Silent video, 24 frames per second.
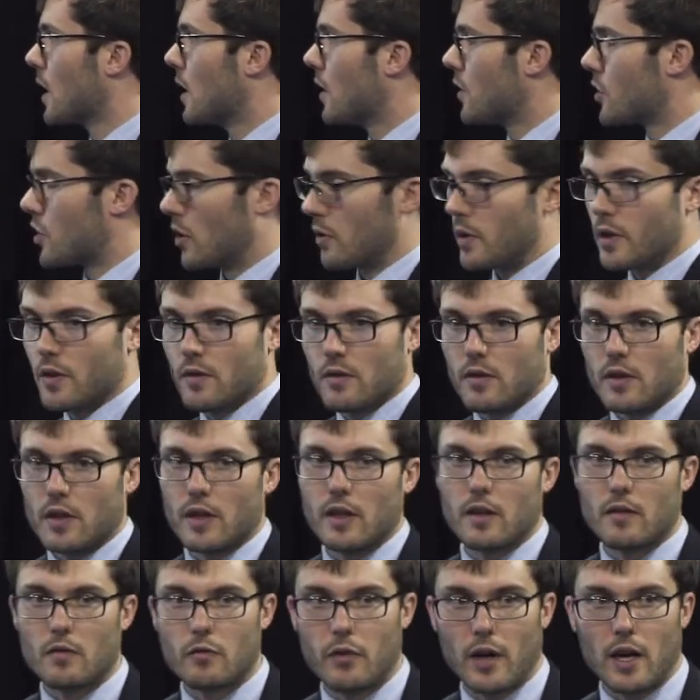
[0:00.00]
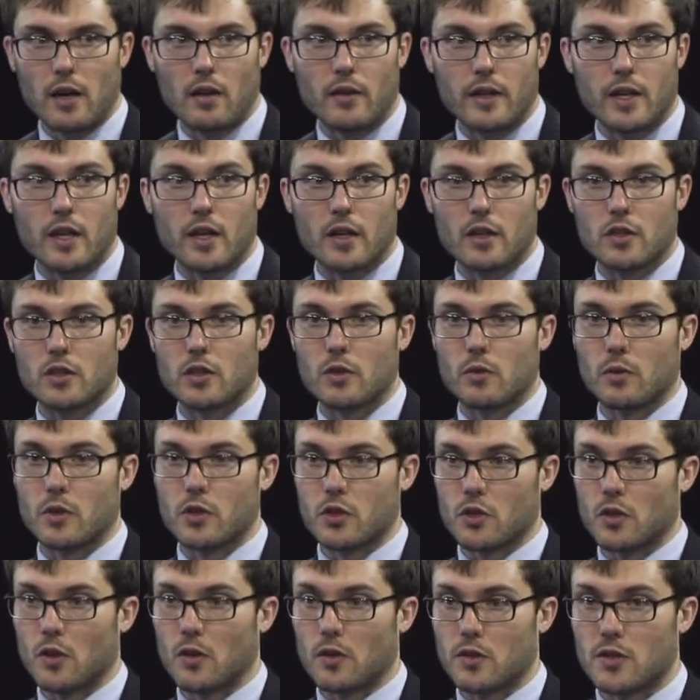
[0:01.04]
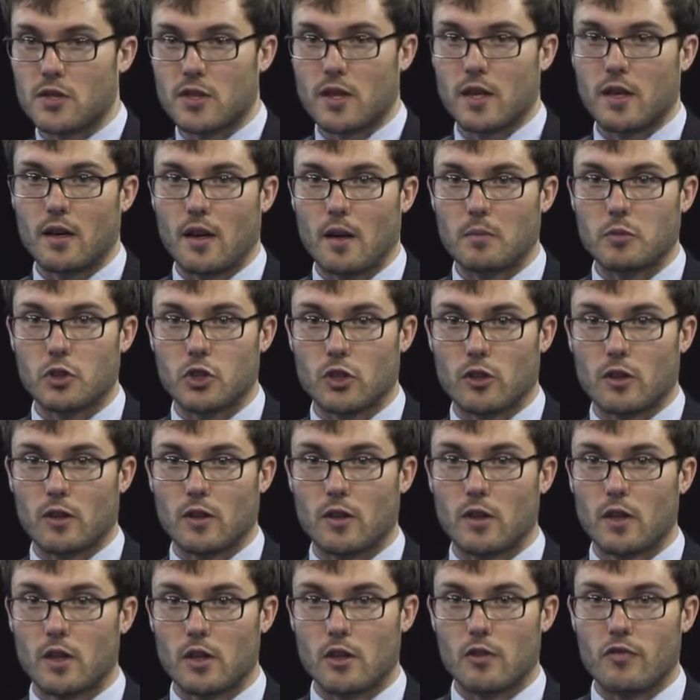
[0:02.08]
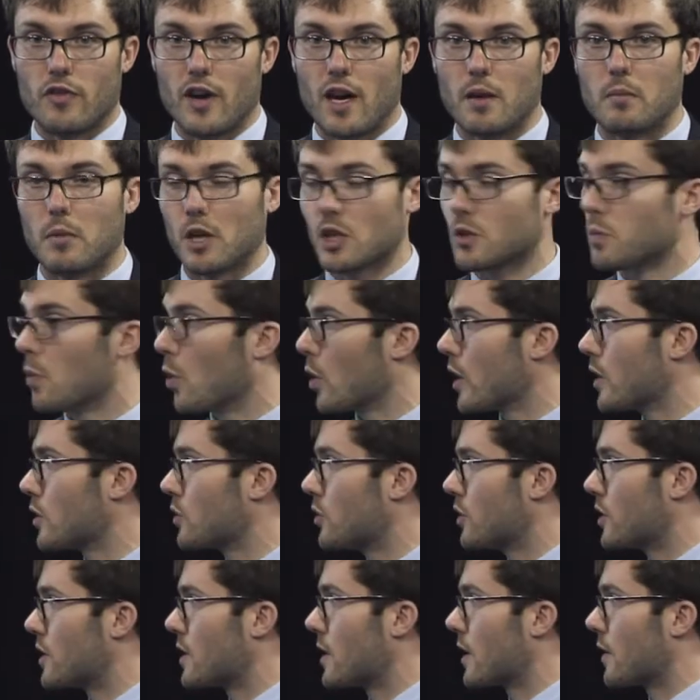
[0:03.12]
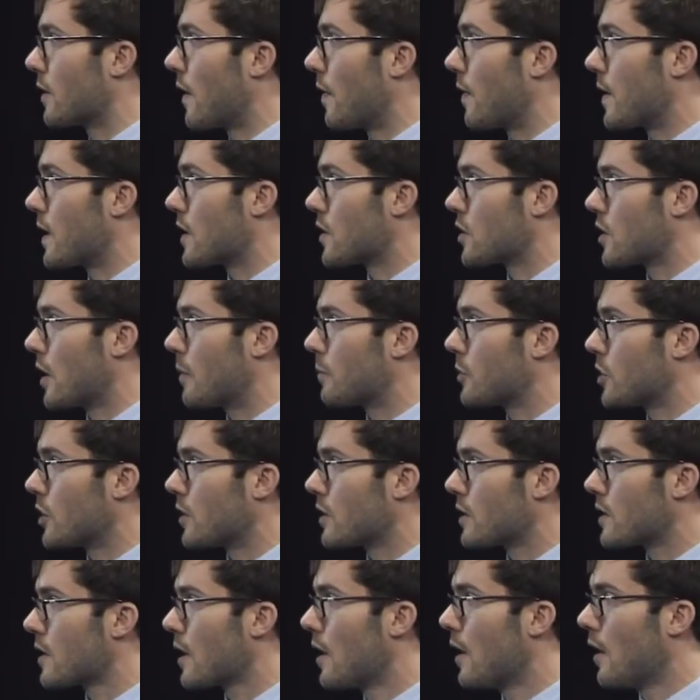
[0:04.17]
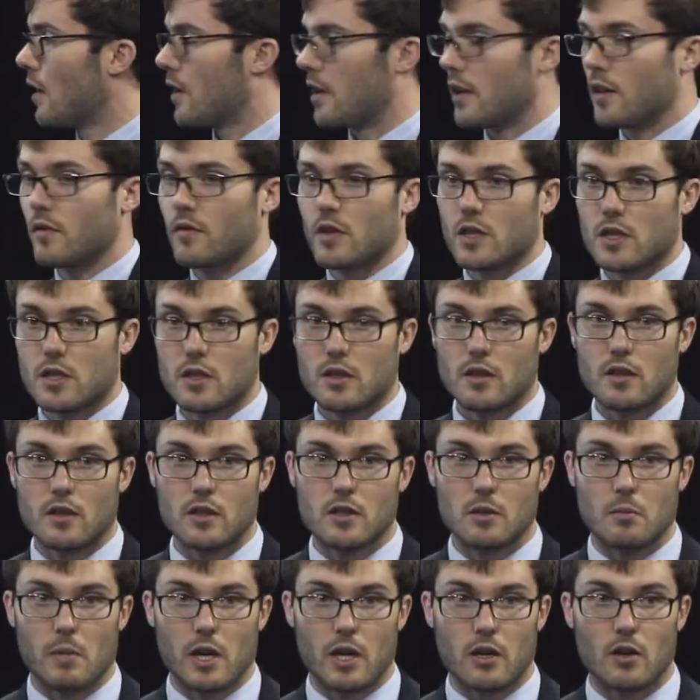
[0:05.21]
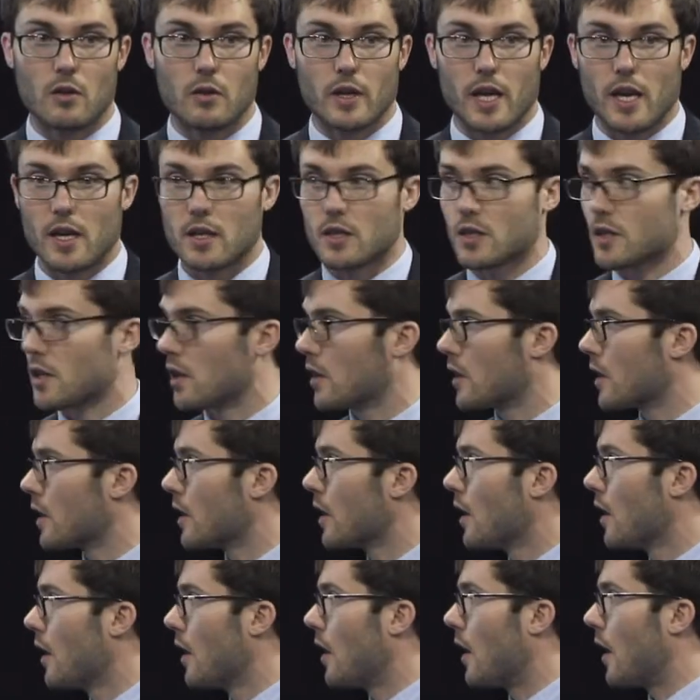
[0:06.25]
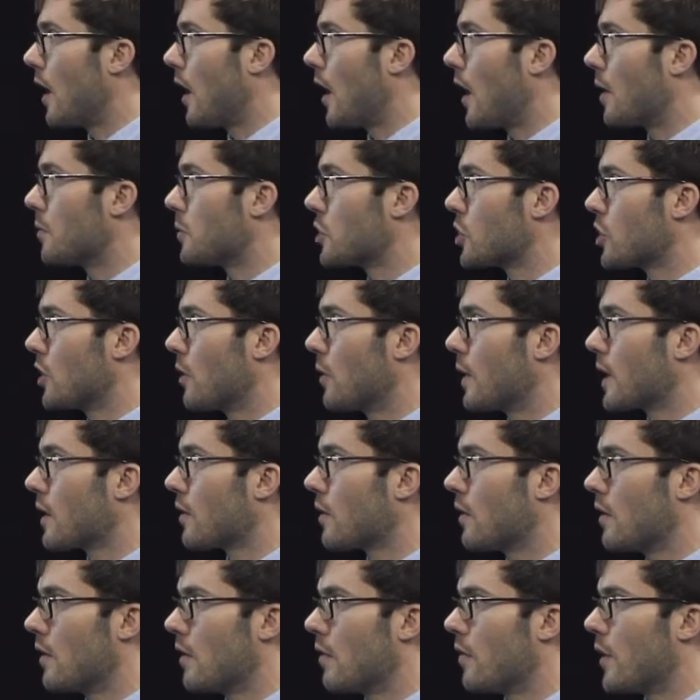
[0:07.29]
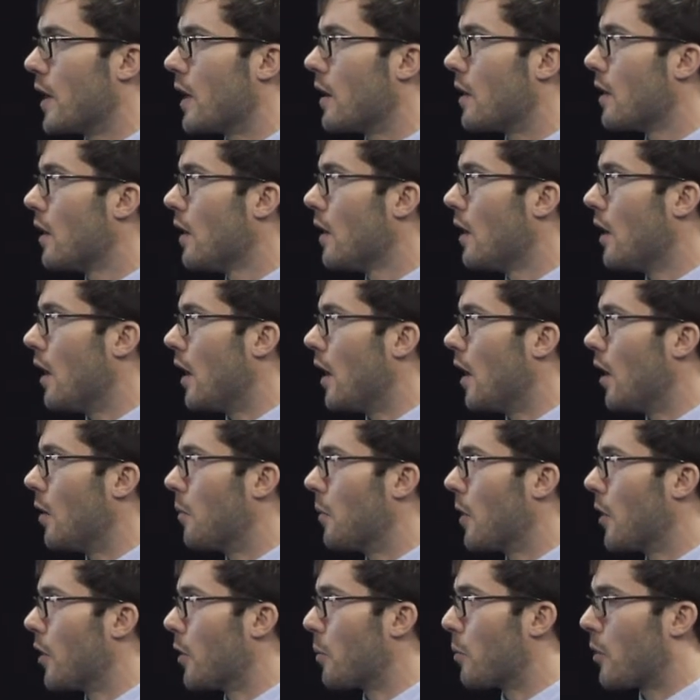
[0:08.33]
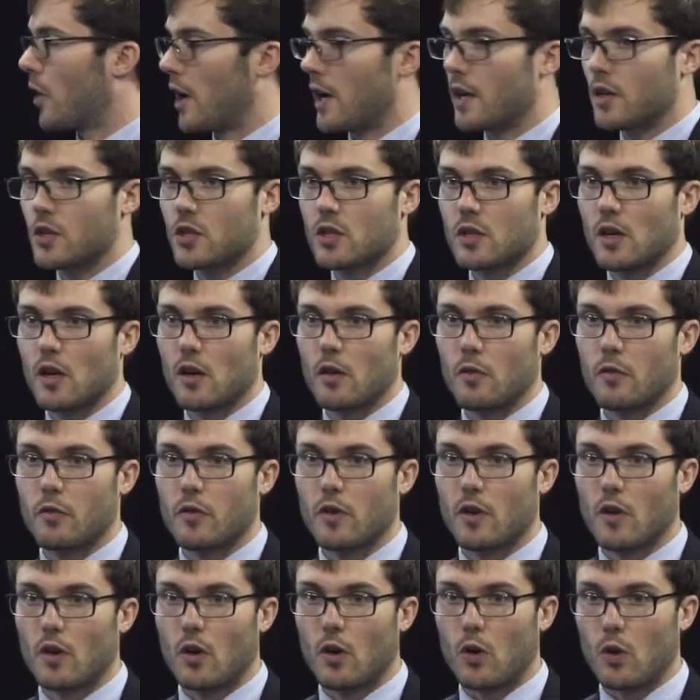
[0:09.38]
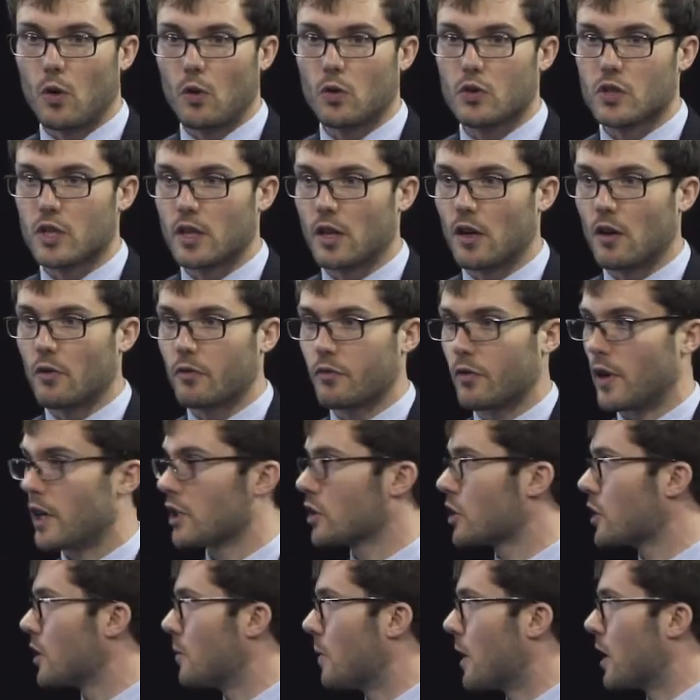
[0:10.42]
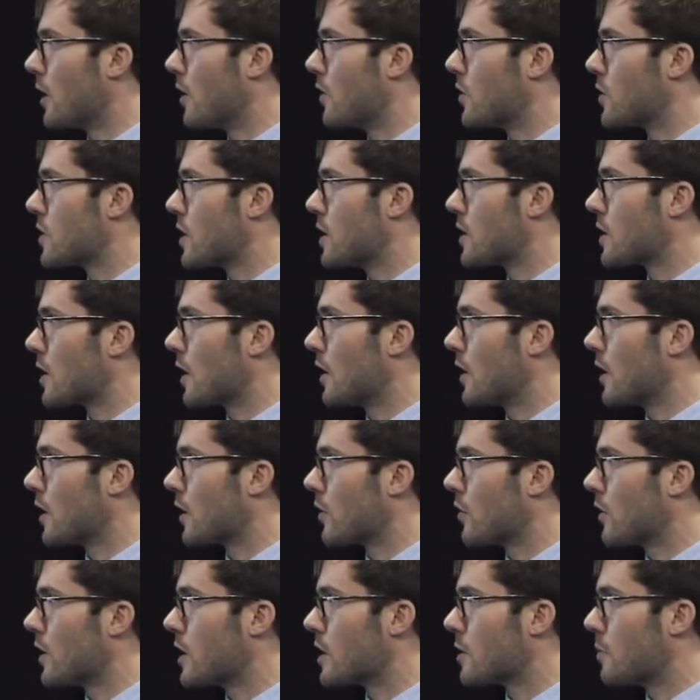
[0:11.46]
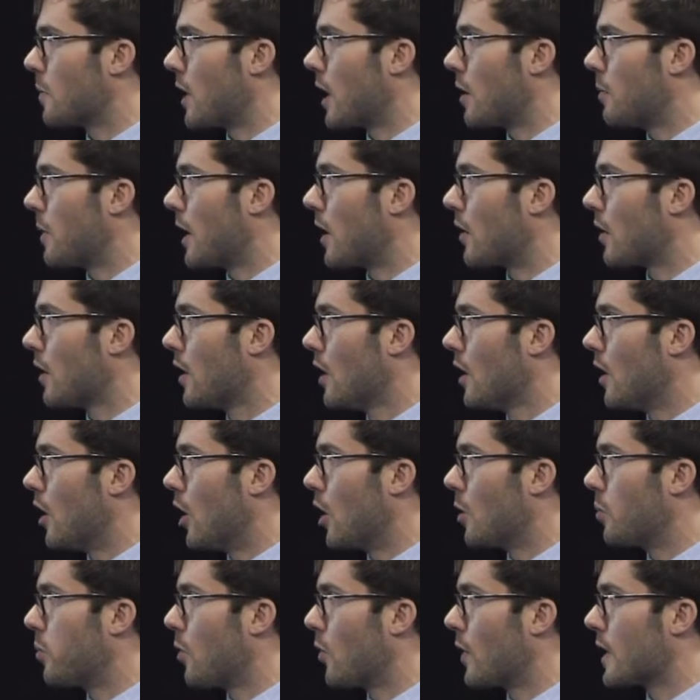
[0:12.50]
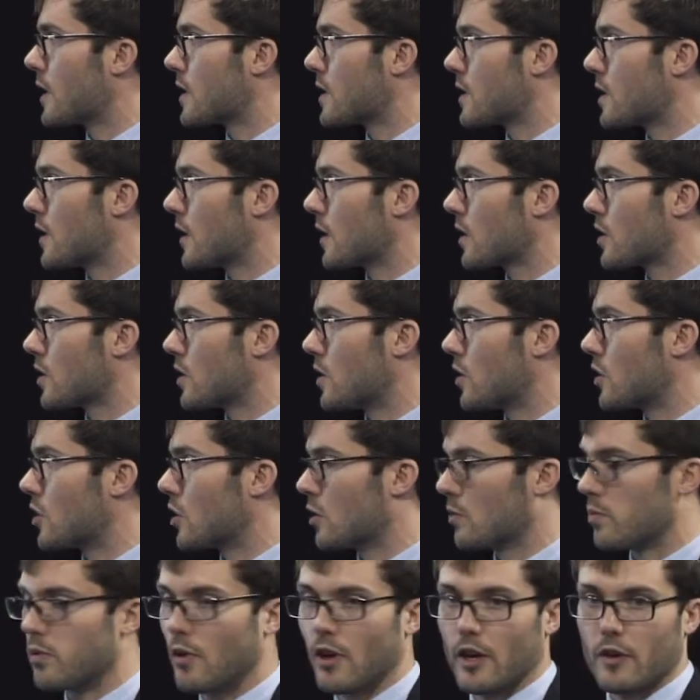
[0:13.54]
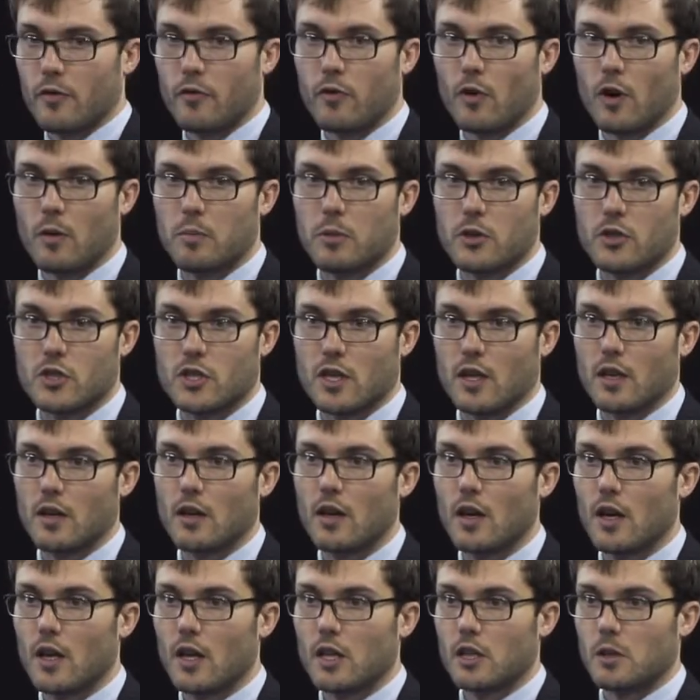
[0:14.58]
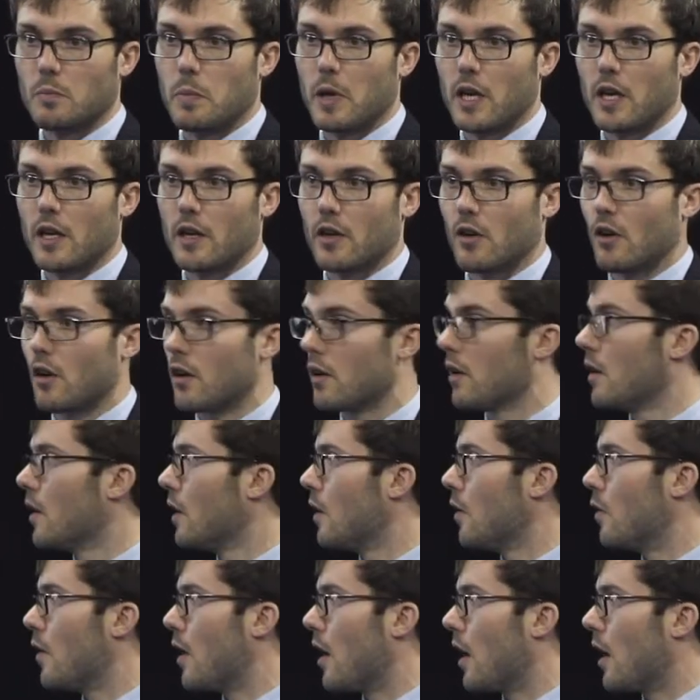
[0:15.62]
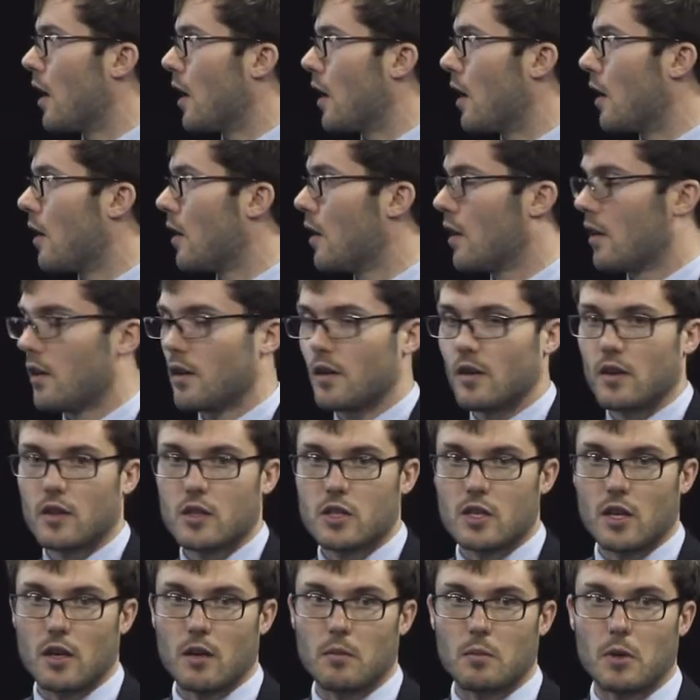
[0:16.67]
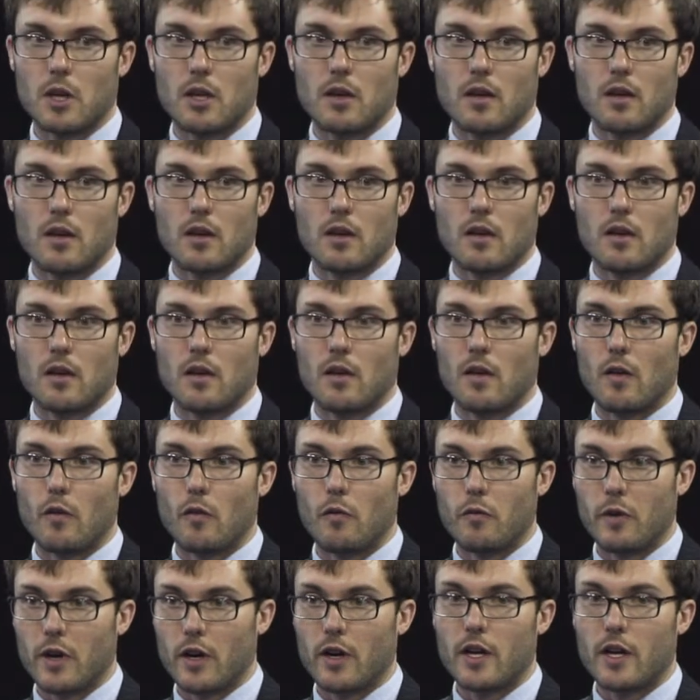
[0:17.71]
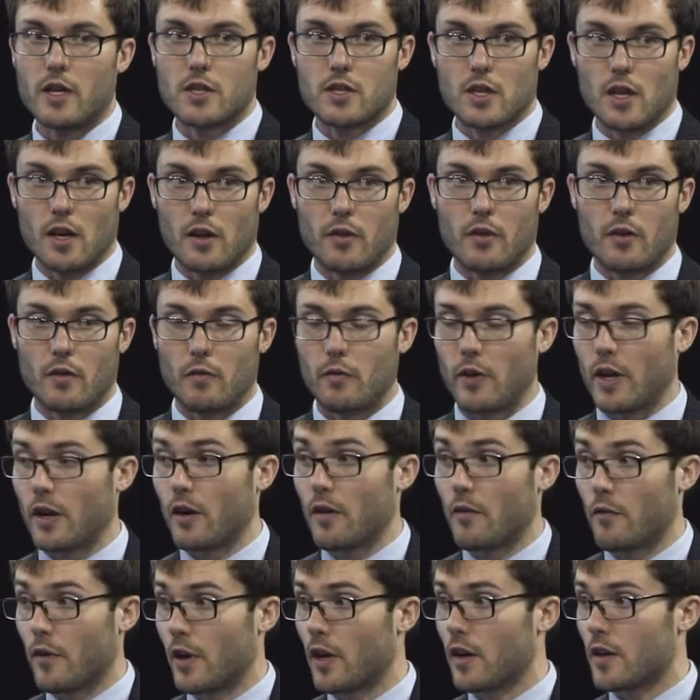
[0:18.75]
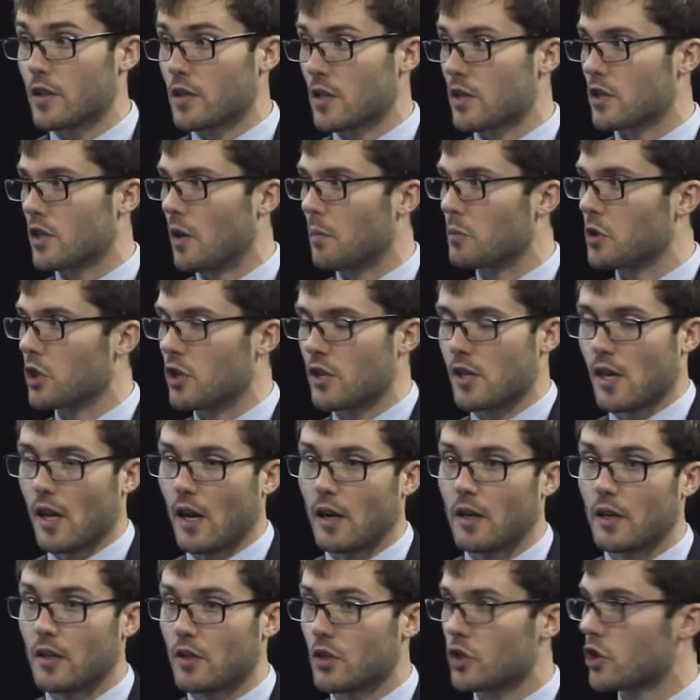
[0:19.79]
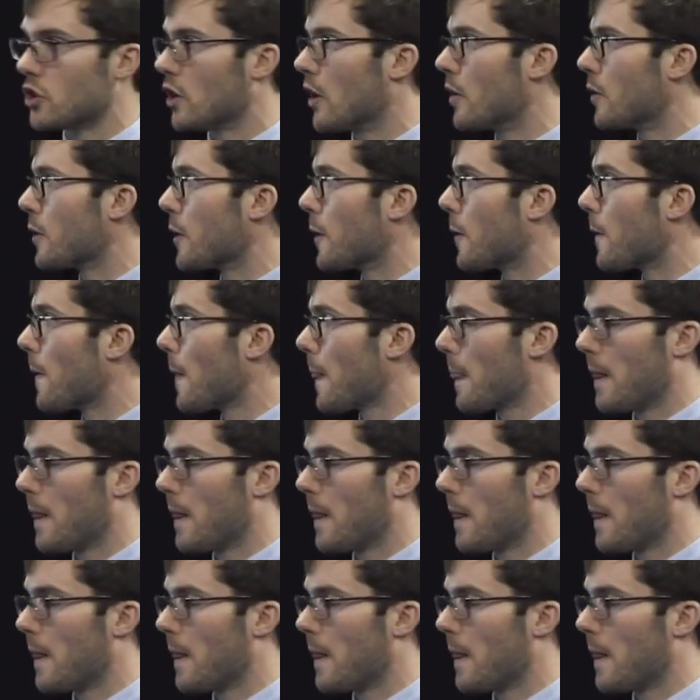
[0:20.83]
So finally getting to the results that I'm sure you find much more interesting than the assumptions. In this tomato case study, I'm showing that the price of wholesale fresh tomatoes is going to increase by about 0.6 to 2.4%, depending on some various assumptions that I didn't show you.